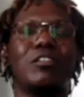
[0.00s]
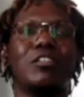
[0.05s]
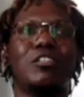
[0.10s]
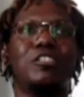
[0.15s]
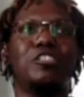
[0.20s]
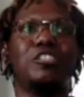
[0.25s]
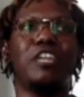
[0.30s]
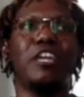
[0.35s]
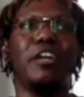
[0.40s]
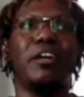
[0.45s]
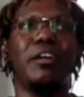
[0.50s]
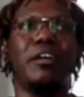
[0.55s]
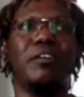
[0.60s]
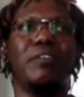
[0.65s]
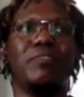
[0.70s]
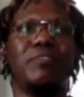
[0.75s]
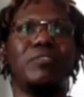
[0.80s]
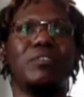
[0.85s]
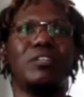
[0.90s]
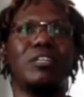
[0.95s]

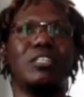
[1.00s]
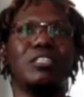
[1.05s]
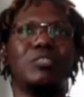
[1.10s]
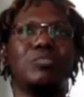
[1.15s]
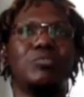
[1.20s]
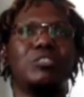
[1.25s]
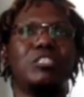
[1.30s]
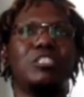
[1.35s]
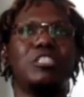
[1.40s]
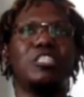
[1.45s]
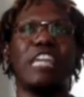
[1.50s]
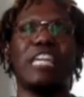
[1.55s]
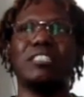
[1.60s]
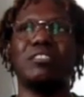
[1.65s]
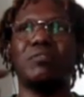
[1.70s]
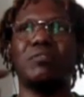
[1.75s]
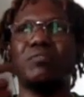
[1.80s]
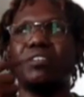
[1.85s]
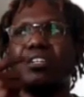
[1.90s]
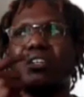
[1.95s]
sheriff, because it was in
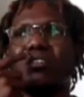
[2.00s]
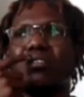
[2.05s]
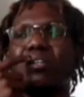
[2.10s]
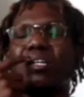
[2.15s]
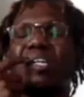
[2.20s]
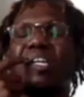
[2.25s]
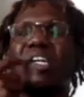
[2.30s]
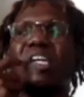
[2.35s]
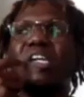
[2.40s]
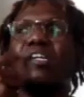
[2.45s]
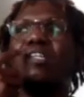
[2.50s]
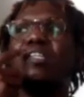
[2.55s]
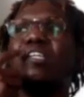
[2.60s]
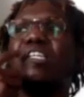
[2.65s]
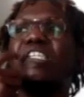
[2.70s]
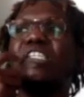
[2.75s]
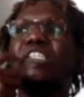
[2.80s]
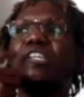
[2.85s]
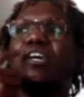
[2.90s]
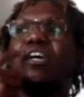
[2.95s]
Jacksonville,
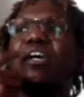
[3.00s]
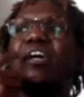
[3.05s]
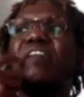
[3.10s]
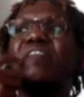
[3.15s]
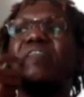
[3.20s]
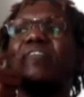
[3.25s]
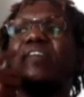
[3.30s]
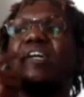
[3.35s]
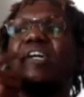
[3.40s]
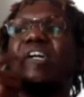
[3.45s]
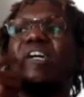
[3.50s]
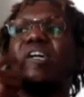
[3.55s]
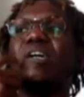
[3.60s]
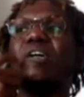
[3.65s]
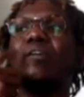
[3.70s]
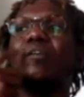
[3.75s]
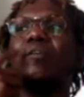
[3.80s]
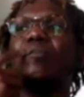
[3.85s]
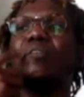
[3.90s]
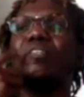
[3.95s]
the sheriff
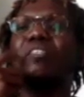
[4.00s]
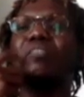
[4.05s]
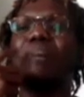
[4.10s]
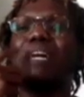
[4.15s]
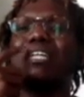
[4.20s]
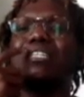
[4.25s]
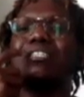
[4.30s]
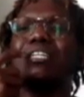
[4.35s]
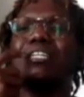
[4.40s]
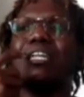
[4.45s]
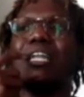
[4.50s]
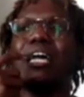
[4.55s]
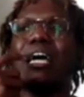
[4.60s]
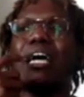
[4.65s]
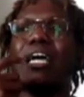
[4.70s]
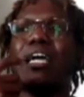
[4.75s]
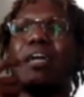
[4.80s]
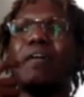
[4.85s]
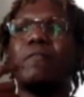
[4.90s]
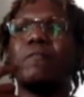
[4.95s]
was basically
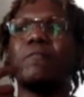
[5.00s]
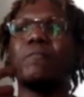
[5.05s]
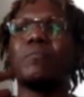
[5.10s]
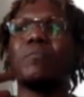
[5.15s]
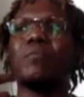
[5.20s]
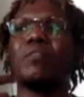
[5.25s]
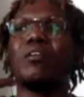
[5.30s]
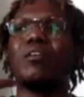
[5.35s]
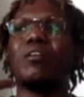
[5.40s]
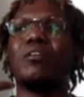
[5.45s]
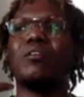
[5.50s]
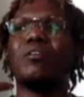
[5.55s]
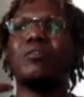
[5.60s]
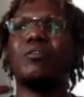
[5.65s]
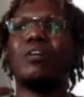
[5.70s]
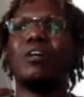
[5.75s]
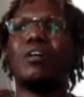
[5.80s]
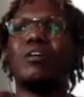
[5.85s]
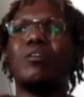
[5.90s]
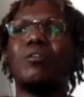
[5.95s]
like,
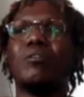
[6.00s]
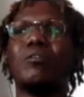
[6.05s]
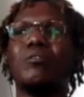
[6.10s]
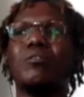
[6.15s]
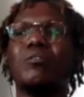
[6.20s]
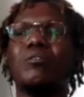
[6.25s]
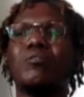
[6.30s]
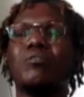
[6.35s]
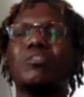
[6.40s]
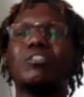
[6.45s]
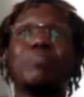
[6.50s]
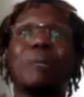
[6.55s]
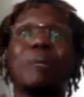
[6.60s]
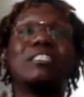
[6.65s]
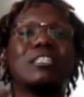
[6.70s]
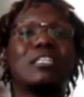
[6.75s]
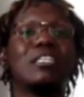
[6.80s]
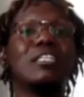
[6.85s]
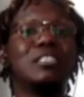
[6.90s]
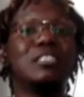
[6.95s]
was
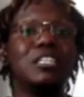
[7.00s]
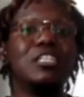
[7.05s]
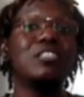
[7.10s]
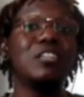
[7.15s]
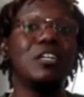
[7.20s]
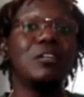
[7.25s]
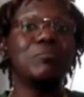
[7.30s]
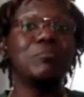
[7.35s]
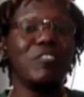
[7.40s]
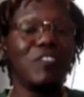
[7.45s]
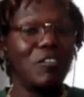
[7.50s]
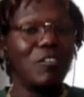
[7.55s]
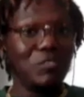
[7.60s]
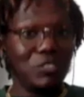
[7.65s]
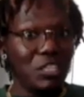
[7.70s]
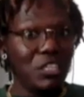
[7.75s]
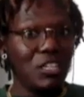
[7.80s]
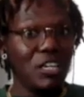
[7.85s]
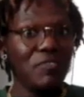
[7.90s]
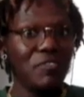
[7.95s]
basically took
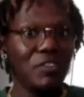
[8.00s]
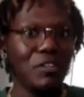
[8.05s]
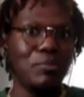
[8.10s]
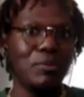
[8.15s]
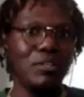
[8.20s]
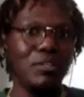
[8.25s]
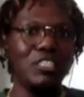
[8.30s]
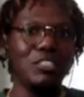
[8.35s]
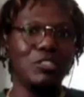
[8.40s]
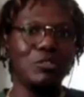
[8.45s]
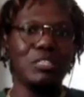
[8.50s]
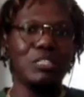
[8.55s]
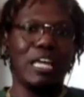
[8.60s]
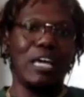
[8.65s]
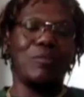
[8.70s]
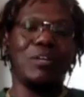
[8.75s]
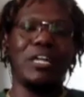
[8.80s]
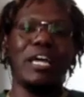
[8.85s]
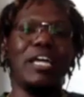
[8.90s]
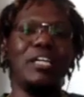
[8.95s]
up for the police. Who was
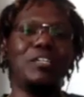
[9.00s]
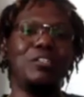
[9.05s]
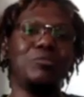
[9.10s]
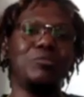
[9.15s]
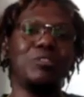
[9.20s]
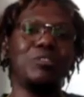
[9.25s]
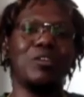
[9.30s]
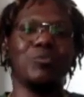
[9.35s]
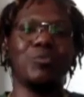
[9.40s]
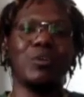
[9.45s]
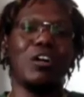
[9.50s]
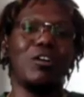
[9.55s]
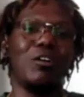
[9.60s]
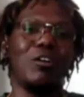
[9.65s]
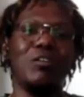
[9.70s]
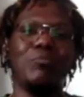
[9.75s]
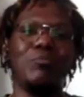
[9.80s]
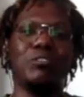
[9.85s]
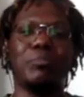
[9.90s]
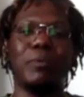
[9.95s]
like, well, they ain't do nothing wrong.
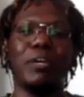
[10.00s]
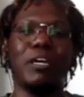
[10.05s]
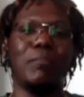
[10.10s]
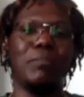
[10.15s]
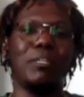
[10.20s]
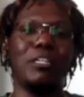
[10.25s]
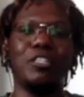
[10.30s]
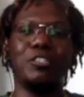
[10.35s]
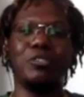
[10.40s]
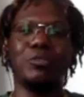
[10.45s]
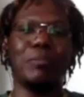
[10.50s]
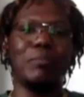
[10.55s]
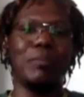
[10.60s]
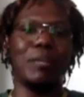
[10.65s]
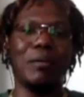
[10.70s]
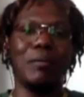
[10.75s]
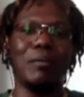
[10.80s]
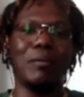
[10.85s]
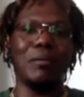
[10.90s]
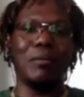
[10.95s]
He was being belligerent,
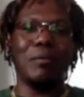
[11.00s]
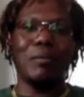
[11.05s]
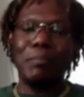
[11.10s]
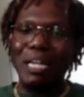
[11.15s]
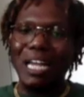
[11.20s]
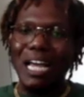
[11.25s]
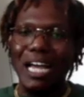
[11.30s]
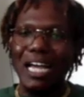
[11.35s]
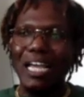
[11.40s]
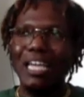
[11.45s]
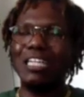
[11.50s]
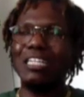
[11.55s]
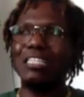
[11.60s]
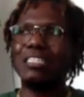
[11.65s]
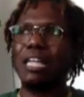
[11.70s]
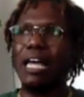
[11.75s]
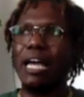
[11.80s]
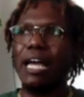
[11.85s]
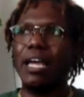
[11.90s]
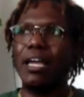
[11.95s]
blah blah blah blah. And it's
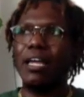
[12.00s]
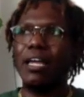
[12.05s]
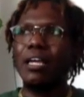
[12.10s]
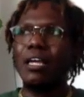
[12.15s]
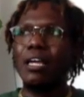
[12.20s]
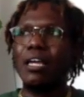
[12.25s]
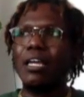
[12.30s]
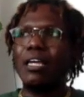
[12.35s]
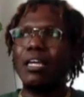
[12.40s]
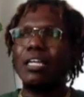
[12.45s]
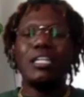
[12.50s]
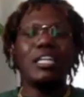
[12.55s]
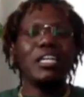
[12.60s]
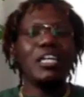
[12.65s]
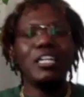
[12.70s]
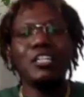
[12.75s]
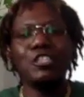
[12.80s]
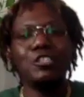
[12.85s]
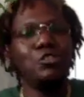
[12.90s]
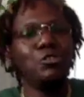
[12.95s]
like, nigga,
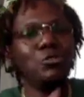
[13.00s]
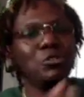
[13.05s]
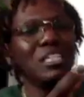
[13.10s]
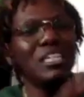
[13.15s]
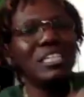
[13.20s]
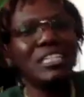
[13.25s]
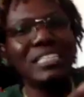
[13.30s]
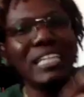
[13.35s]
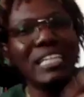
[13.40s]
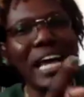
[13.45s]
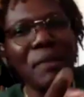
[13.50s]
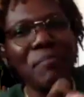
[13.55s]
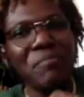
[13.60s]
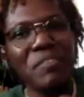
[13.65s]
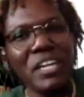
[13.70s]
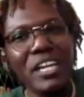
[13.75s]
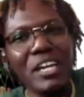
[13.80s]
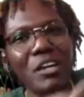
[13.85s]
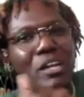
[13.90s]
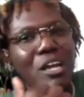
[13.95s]
did you see the same
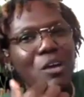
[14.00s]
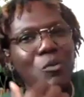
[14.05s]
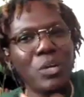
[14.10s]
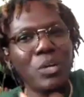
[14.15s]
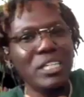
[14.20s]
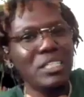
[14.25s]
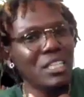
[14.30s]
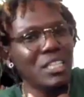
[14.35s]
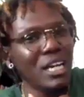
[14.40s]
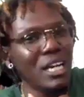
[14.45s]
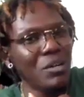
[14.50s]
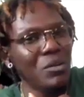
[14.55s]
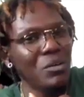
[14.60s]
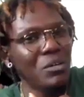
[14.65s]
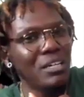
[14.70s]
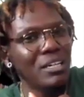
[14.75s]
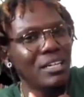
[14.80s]
video that we saw?